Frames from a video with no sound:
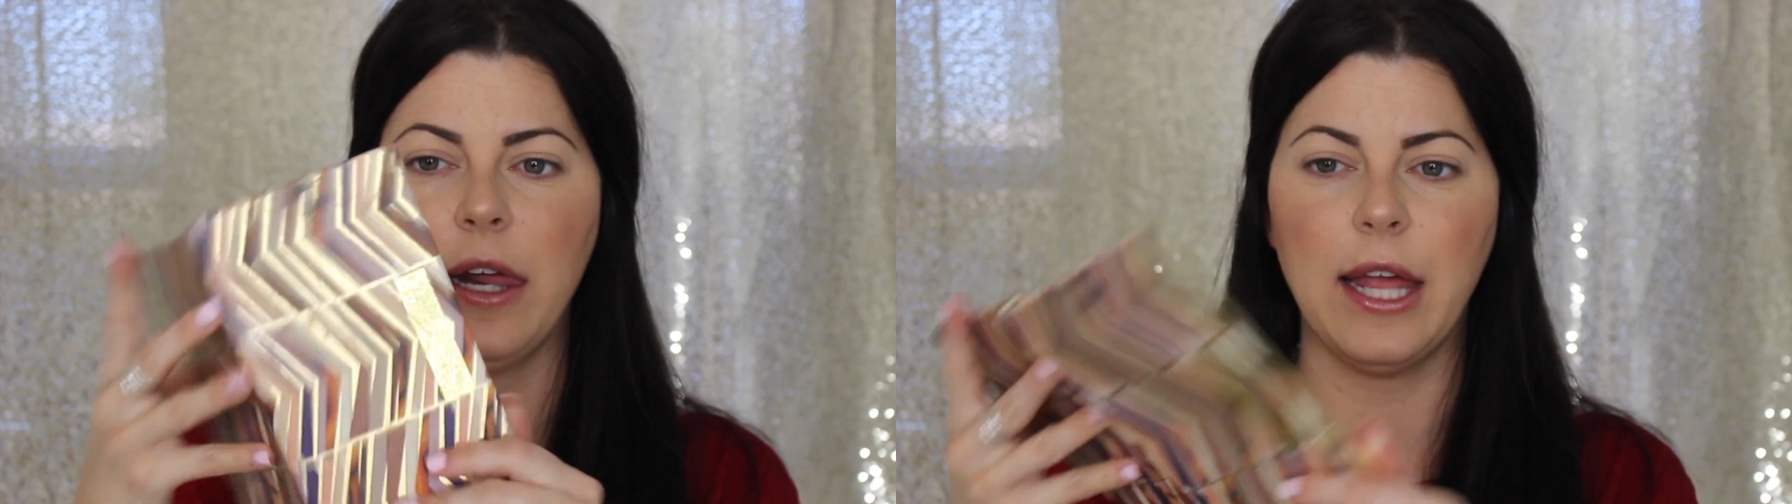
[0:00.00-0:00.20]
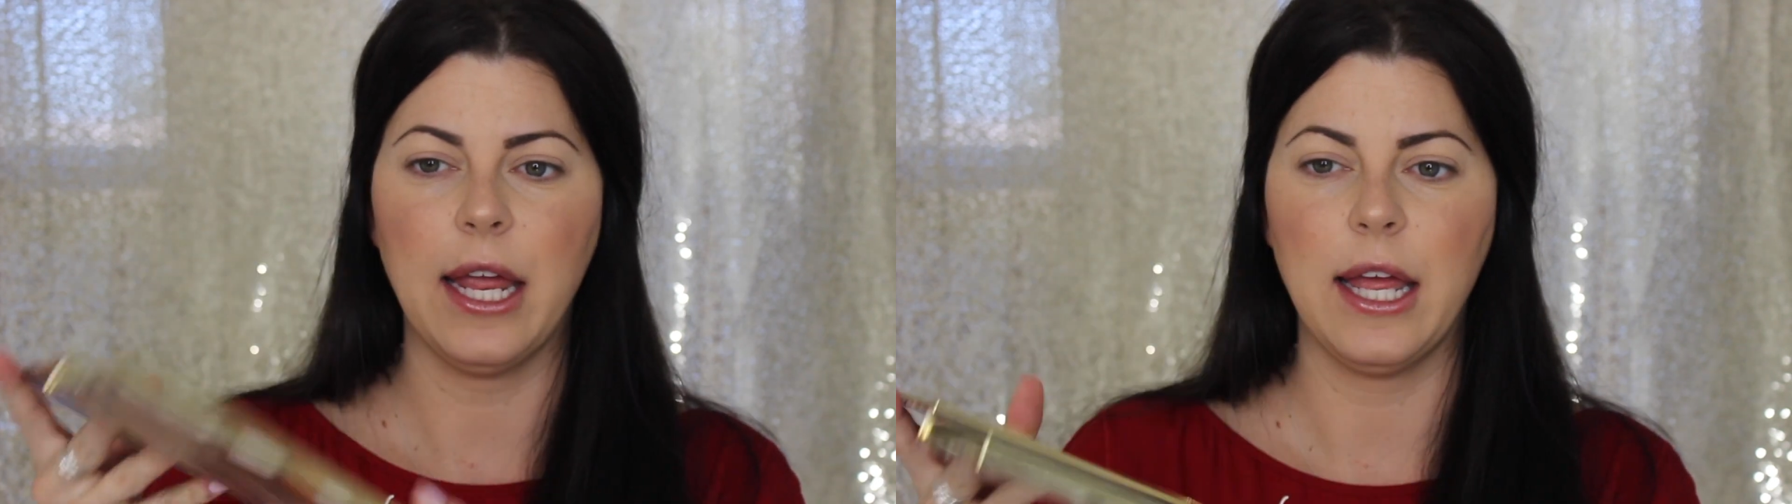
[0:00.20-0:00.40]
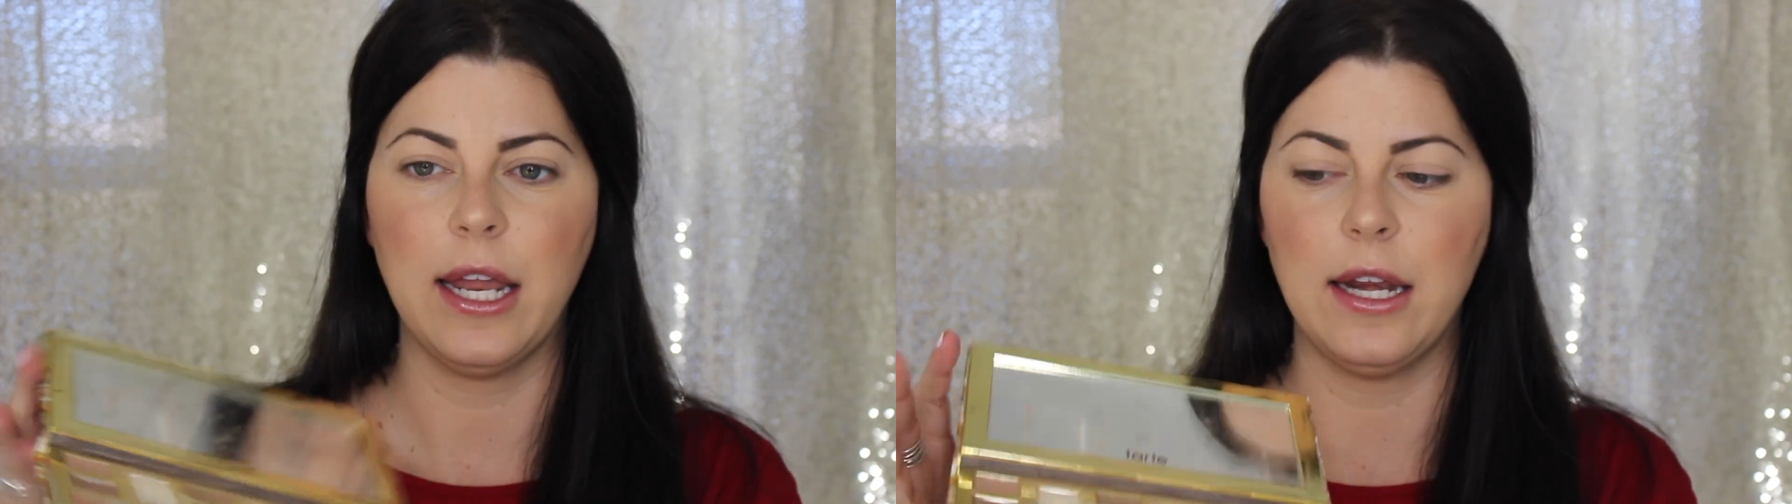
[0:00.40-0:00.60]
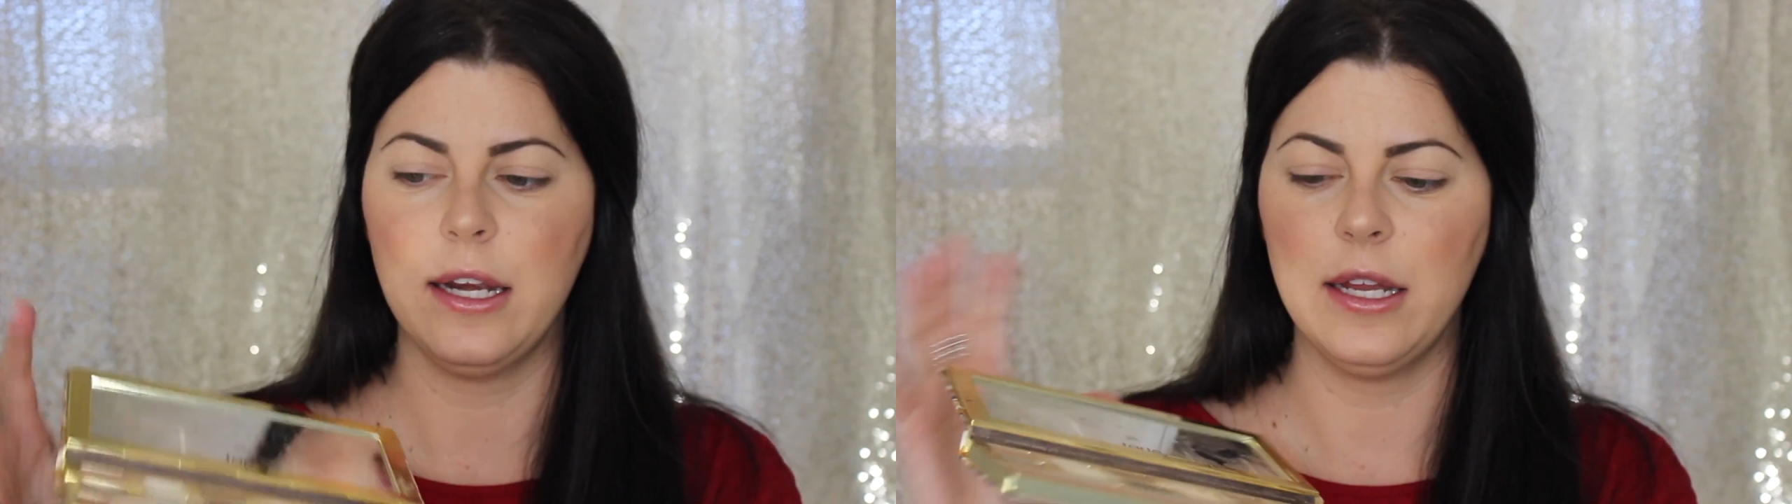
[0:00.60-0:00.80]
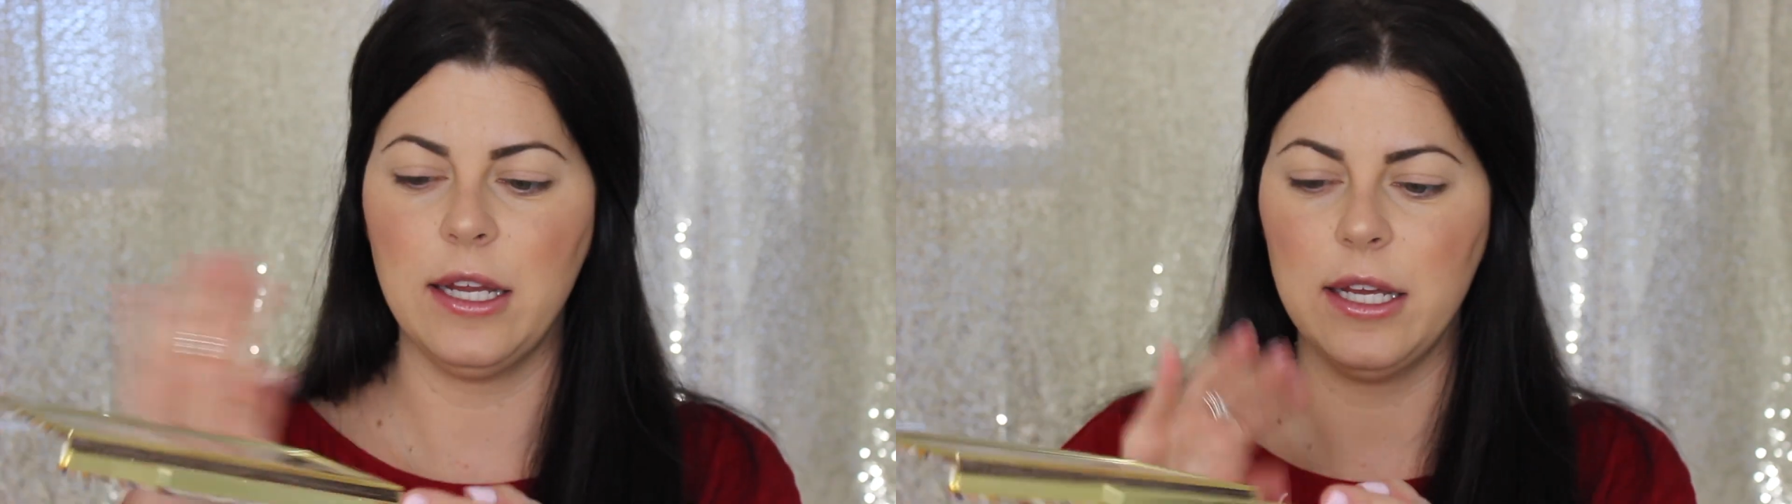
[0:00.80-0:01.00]

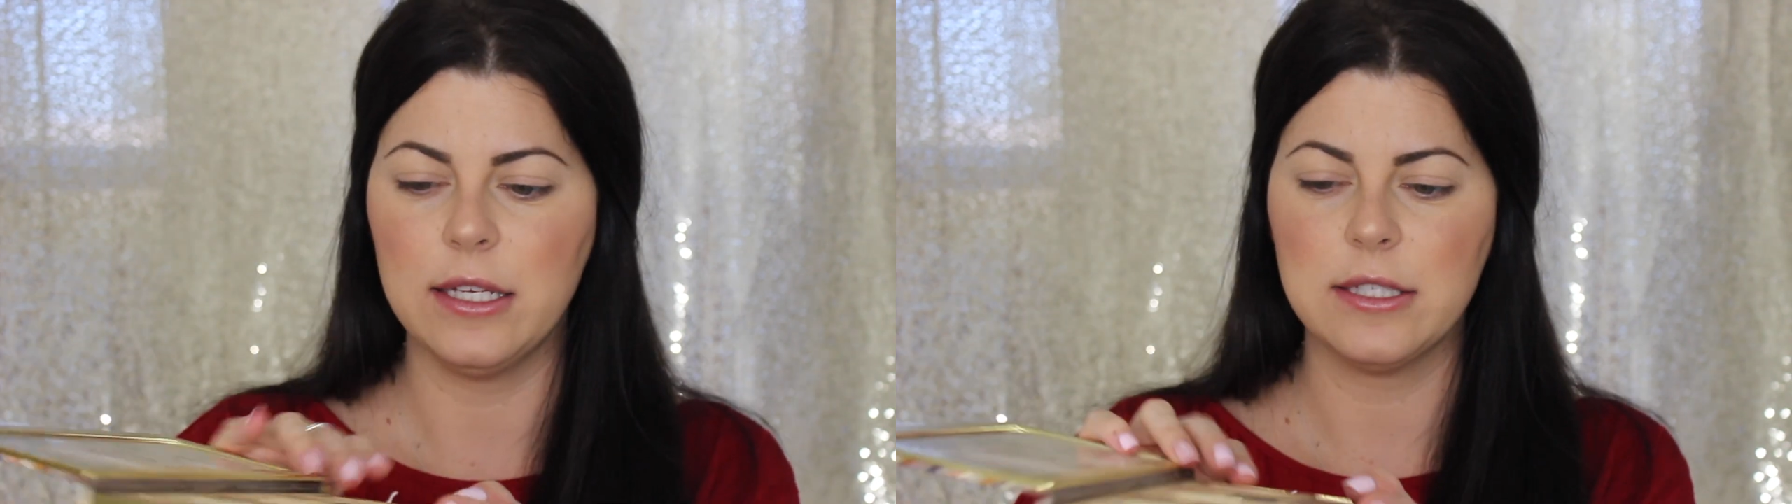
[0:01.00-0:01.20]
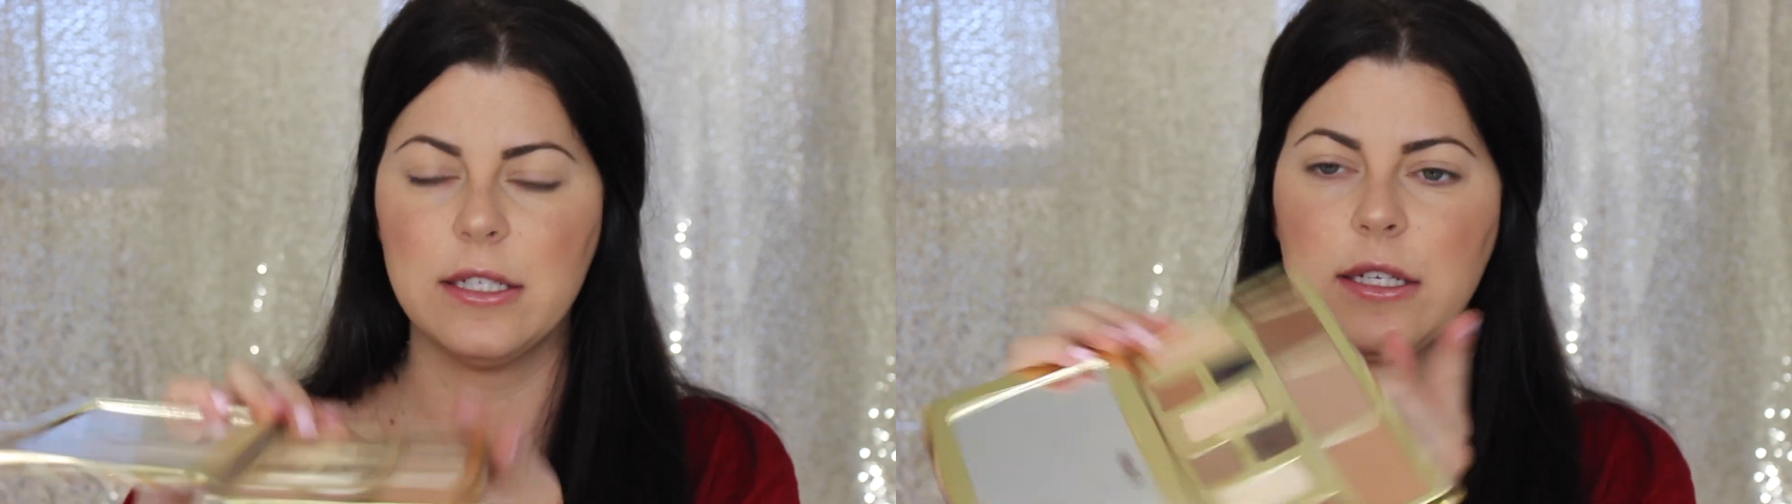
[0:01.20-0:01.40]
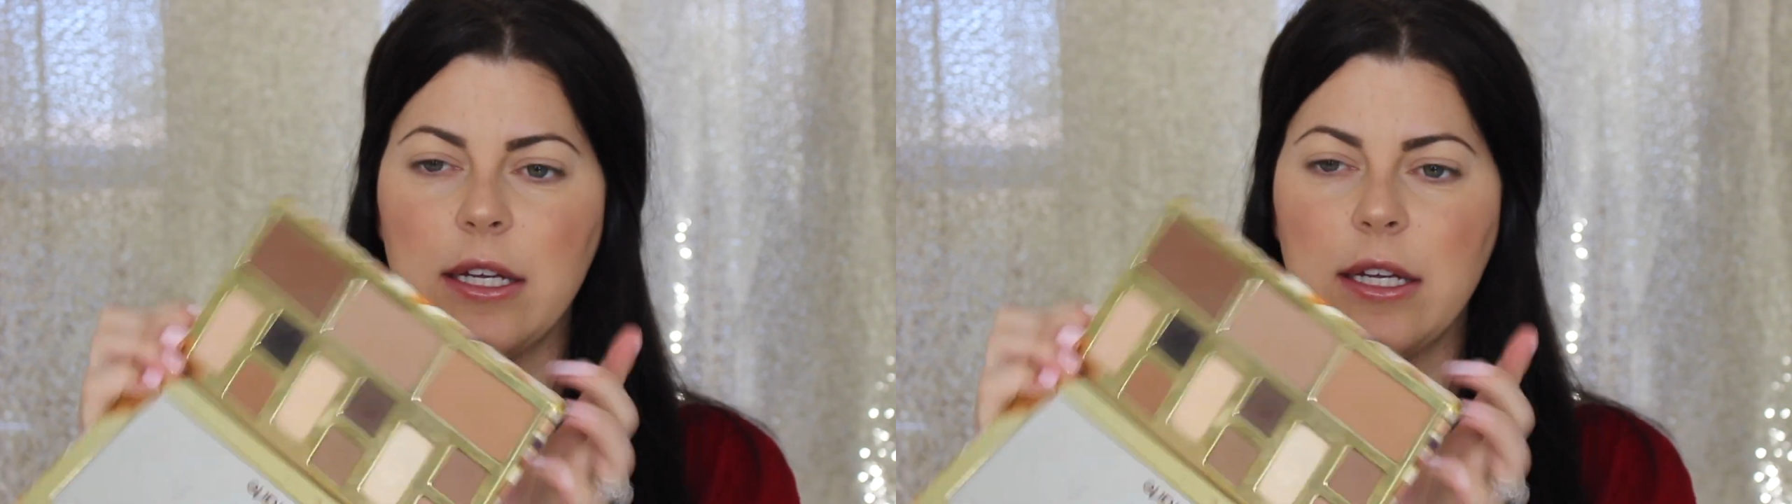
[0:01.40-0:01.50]
and it